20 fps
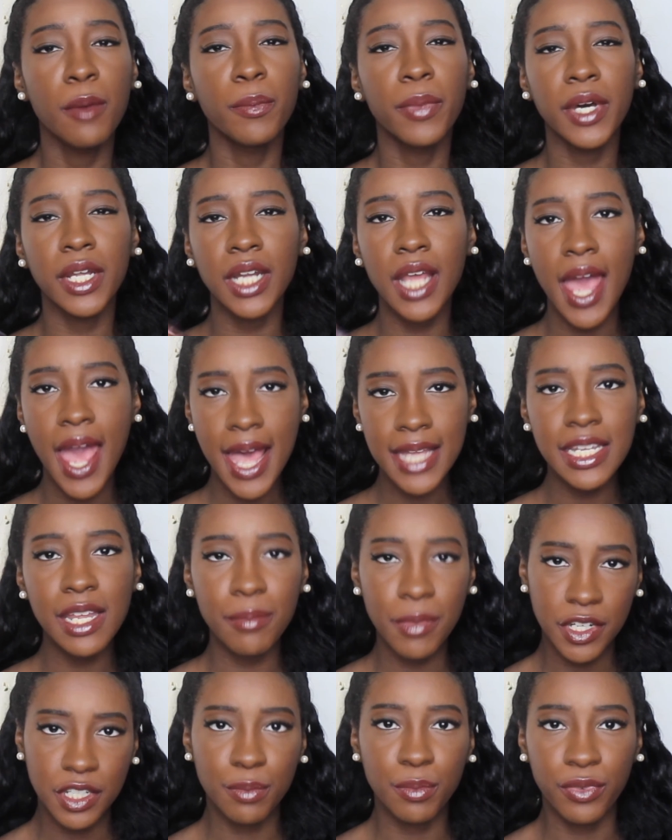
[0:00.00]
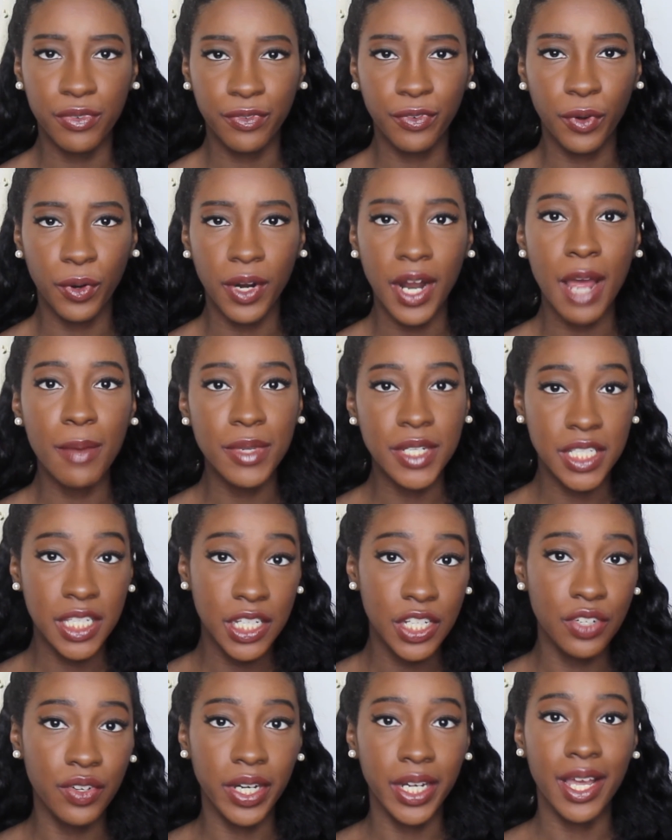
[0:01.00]
But as I mentioned before, I'm a
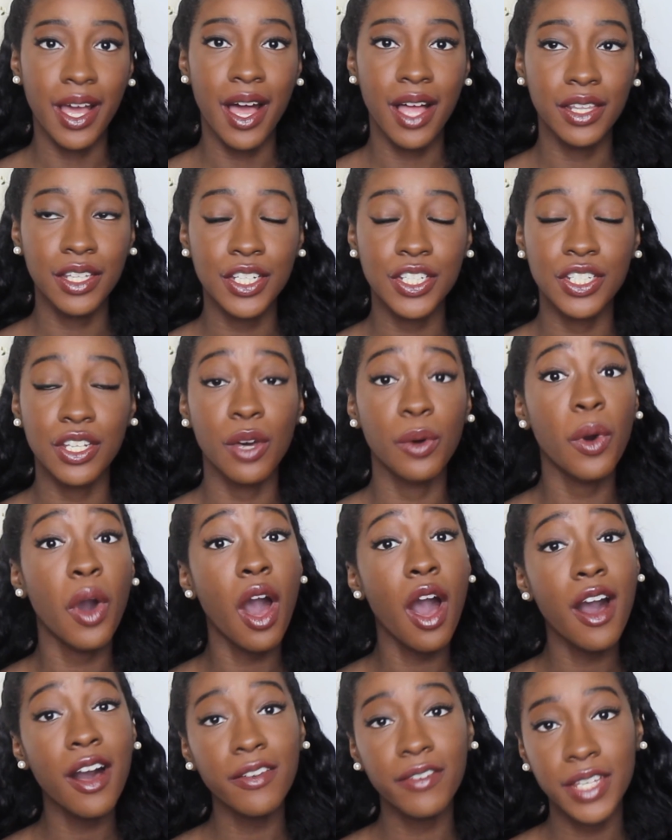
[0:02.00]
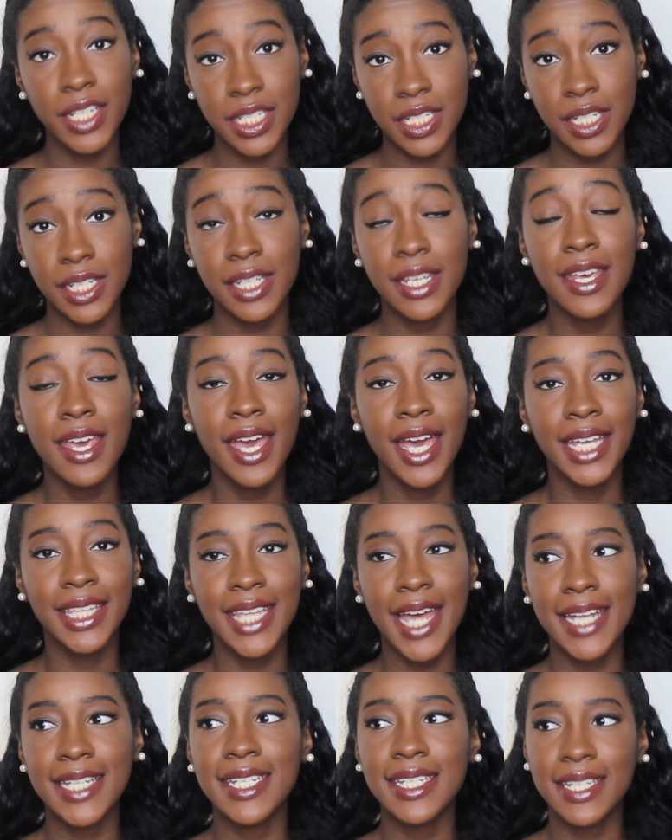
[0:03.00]
senior in college, so obviously
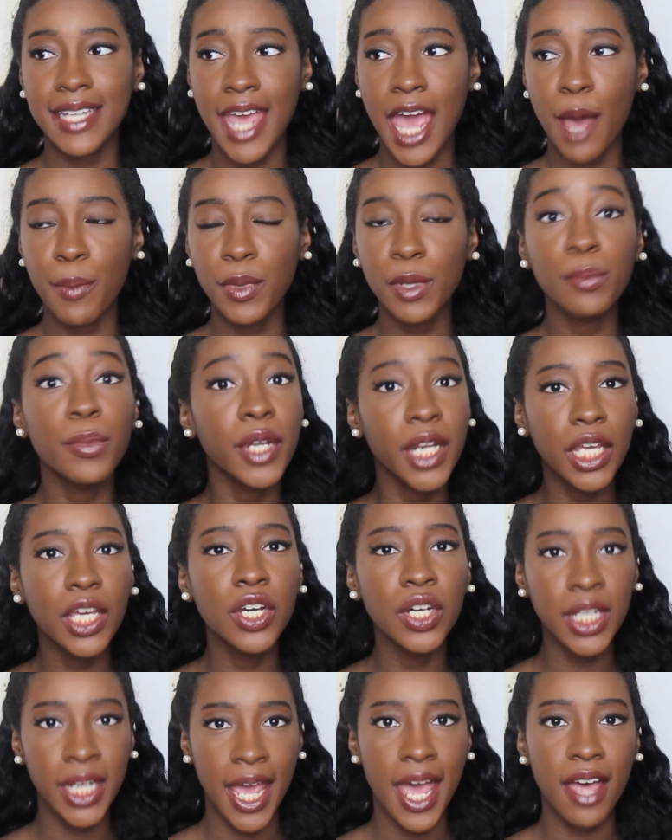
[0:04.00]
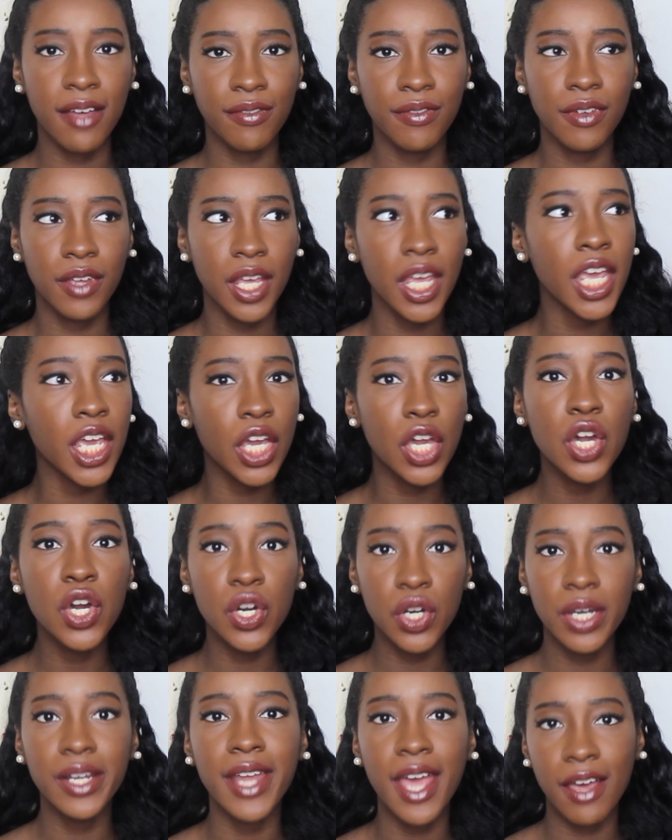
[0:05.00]
that didn't happen, but it could have it
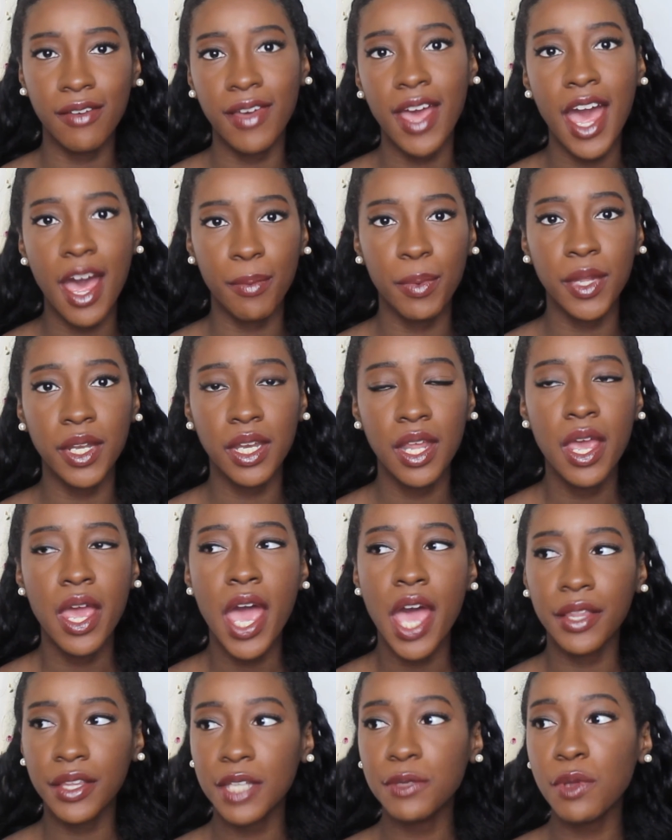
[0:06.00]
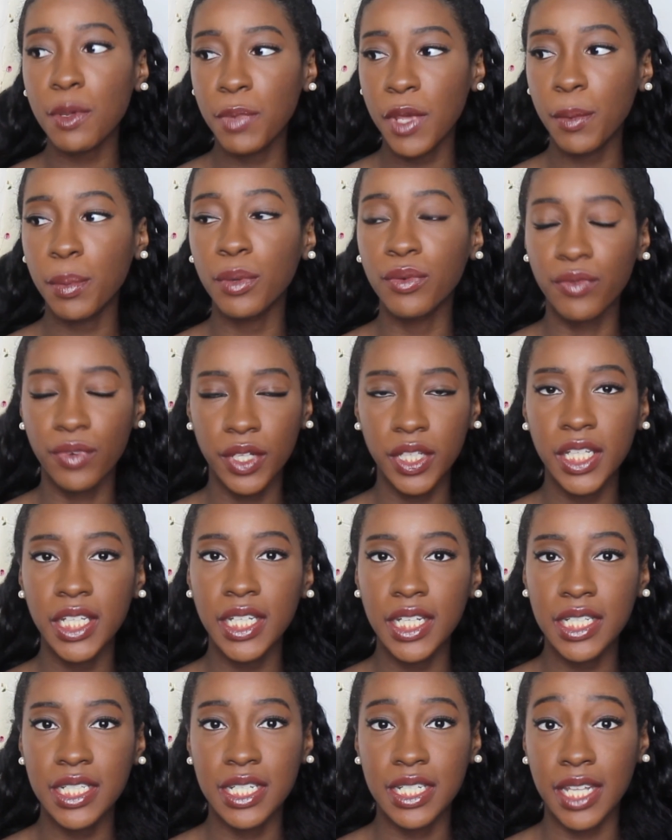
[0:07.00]
could have happened and that's why people really
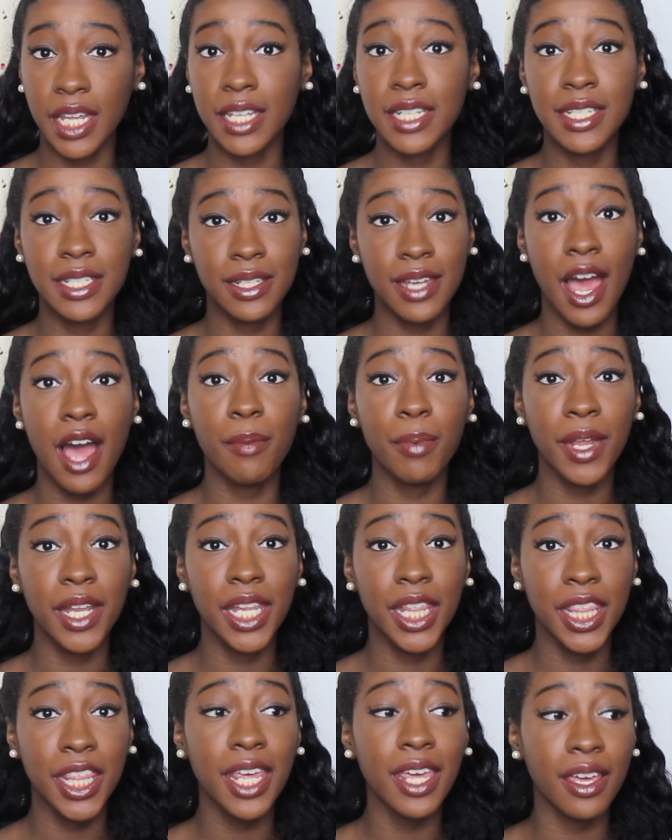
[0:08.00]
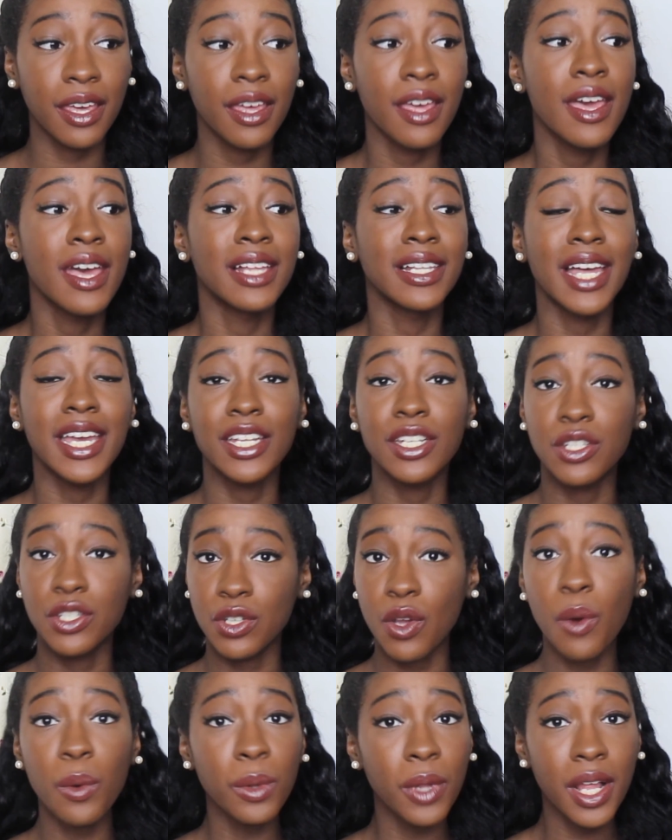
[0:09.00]
need to like stop and think like
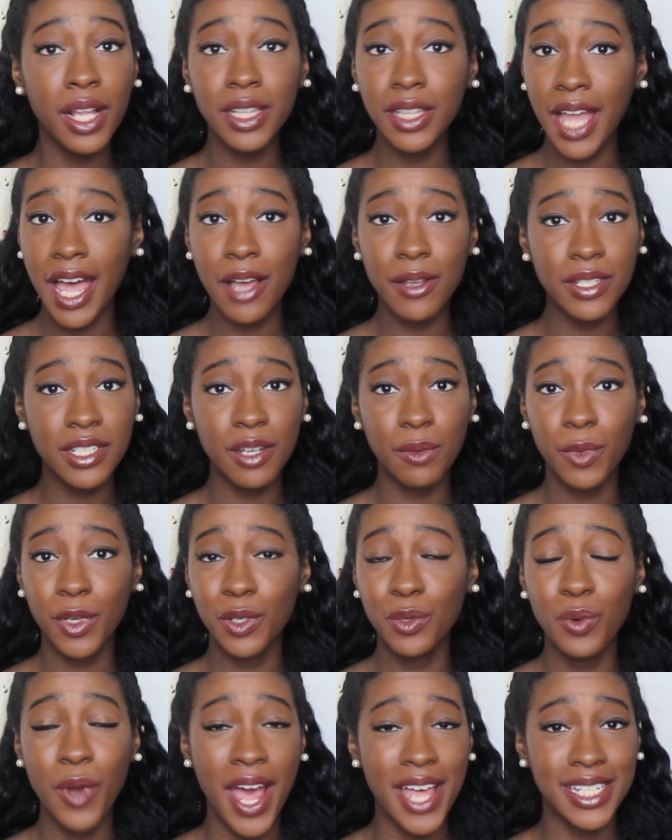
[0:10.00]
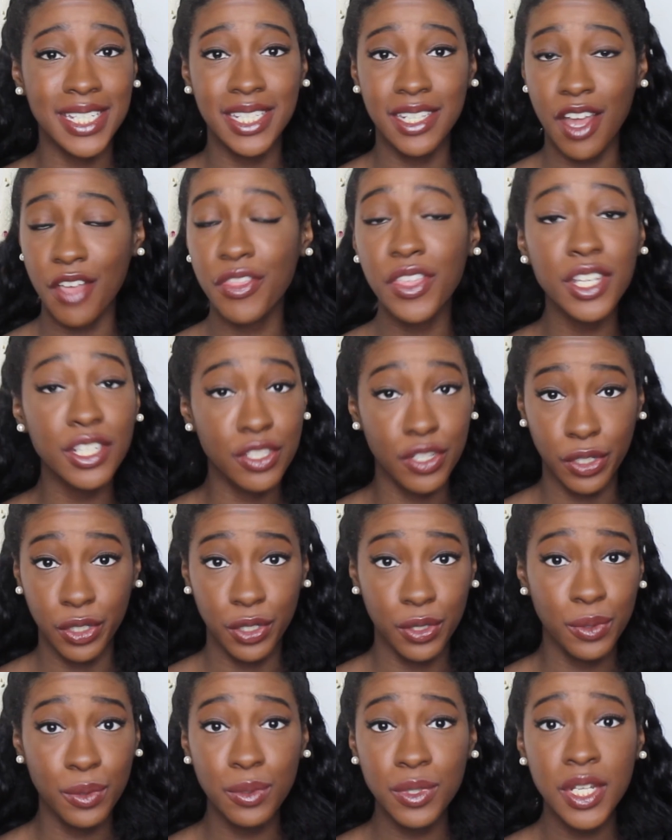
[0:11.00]
don't allow someone who has nothing to
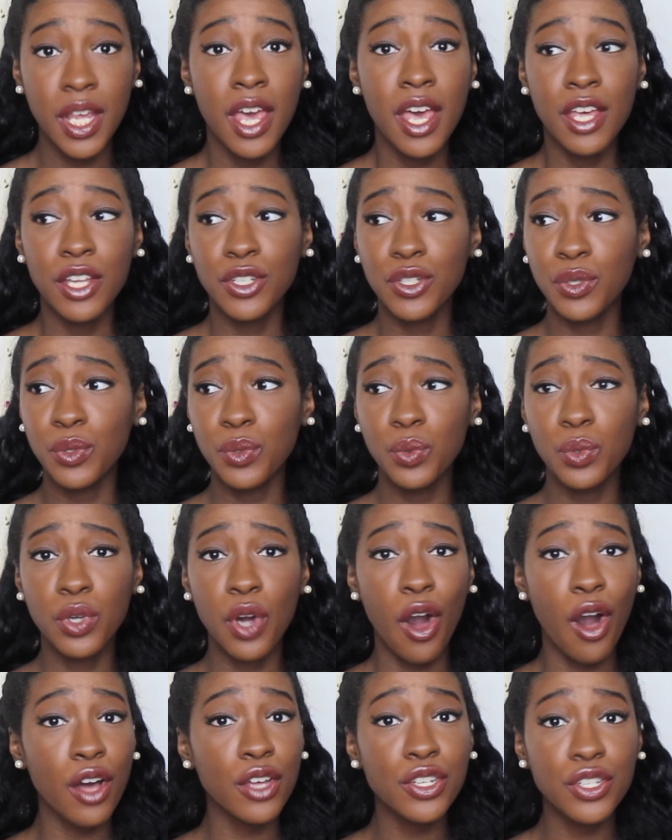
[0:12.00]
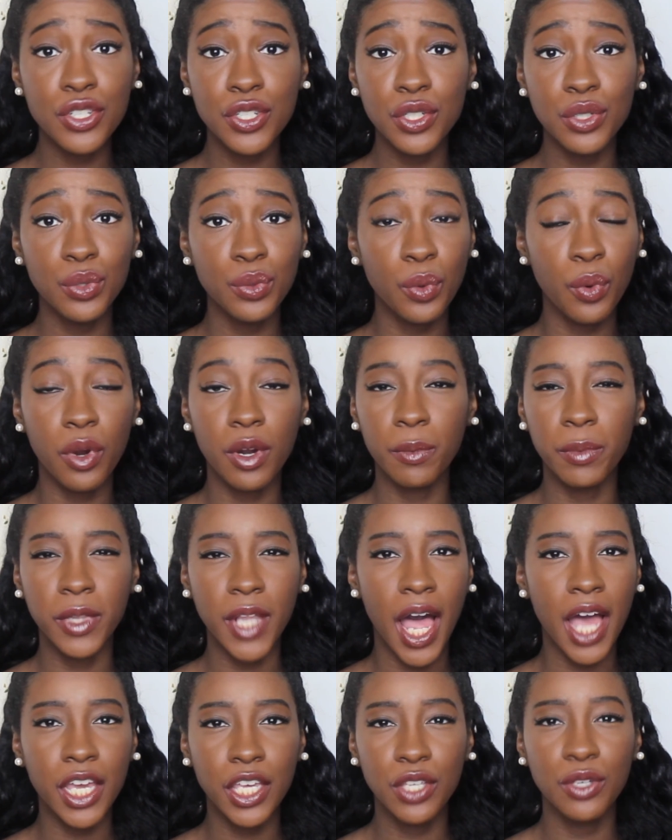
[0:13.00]
lose to cost you or
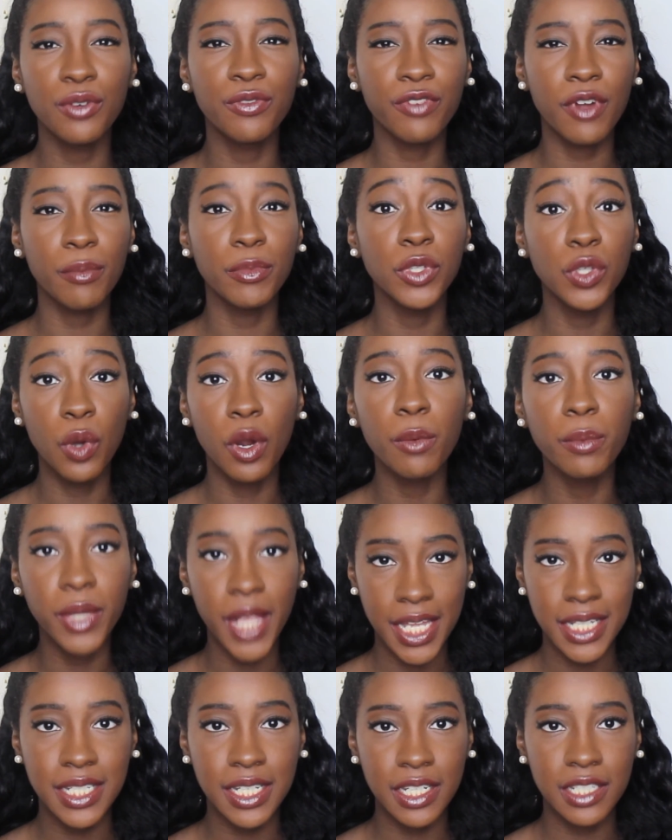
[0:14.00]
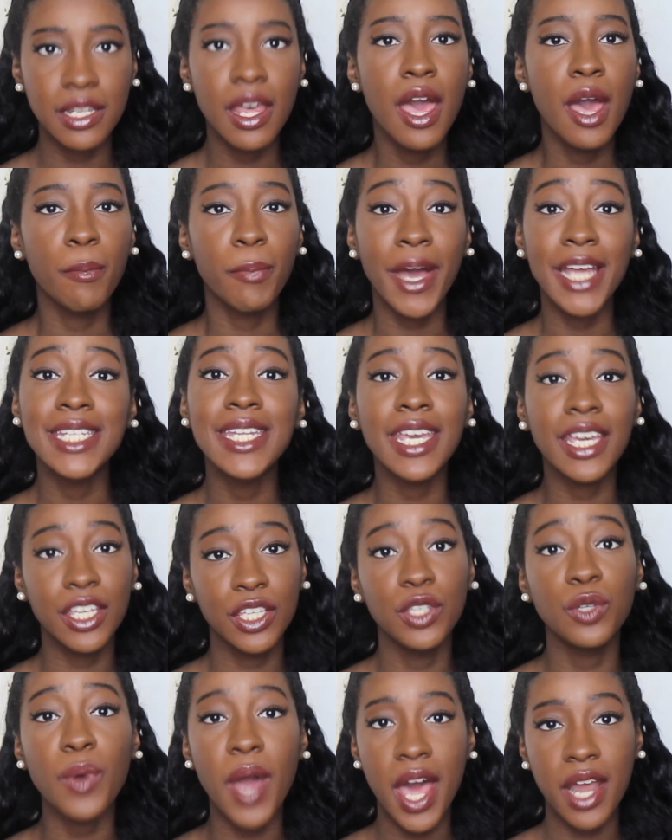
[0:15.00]
block you from your blessings by
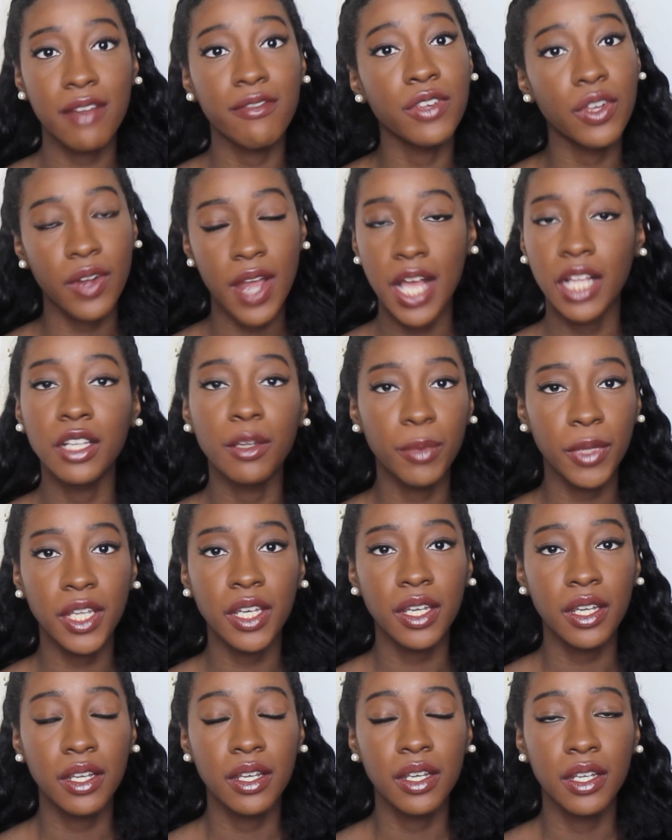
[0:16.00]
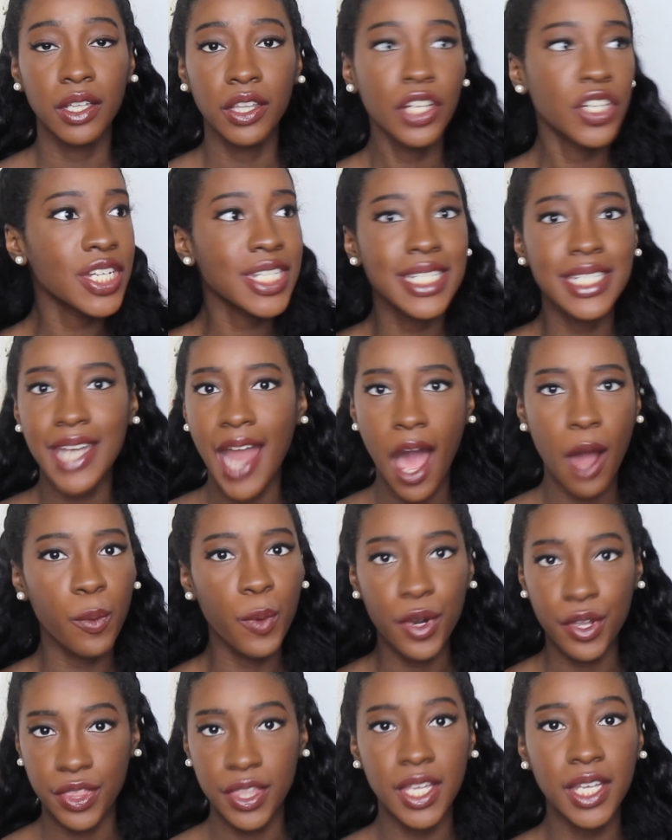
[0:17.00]
taking you out of your element they're just not
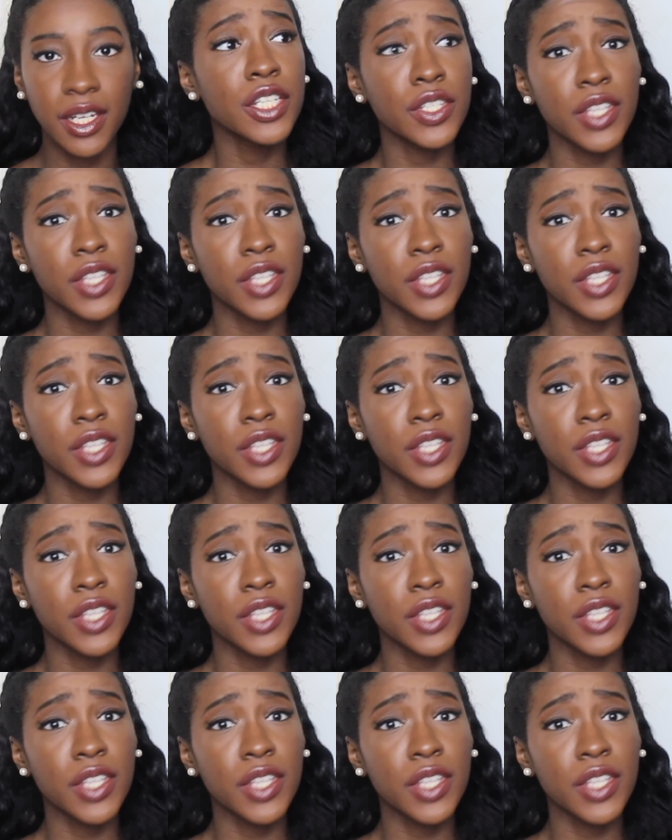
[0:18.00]
worth it.